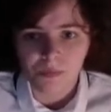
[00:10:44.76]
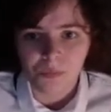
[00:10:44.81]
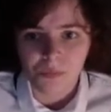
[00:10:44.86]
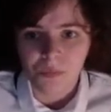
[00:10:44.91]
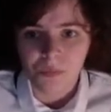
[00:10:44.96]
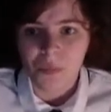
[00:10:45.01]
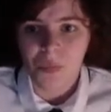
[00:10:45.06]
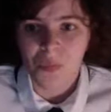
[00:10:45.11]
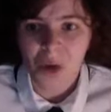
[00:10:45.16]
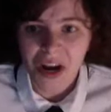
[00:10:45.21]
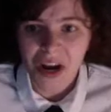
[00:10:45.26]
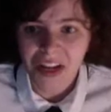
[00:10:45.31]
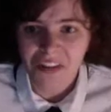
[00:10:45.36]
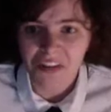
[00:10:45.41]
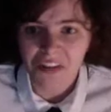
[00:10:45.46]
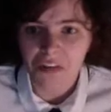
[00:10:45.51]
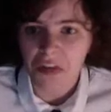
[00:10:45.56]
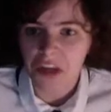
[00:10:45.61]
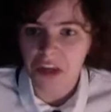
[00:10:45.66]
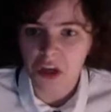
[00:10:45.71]
What is
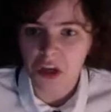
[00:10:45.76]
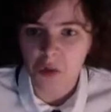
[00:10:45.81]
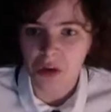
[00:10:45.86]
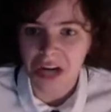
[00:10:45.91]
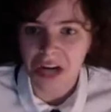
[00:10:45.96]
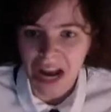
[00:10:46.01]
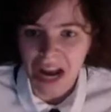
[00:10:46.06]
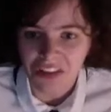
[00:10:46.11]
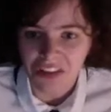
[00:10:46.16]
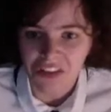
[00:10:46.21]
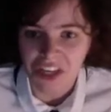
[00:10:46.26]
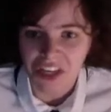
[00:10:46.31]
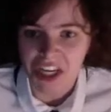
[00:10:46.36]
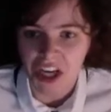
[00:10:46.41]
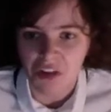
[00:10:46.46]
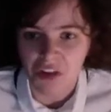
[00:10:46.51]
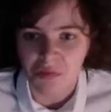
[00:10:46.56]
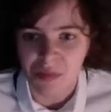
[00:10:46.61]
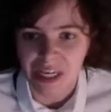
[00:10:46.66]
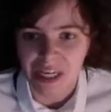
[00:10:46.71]
it that you are asking
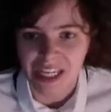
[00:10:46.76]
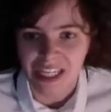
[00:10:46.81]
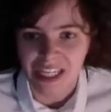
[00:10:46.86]
of me?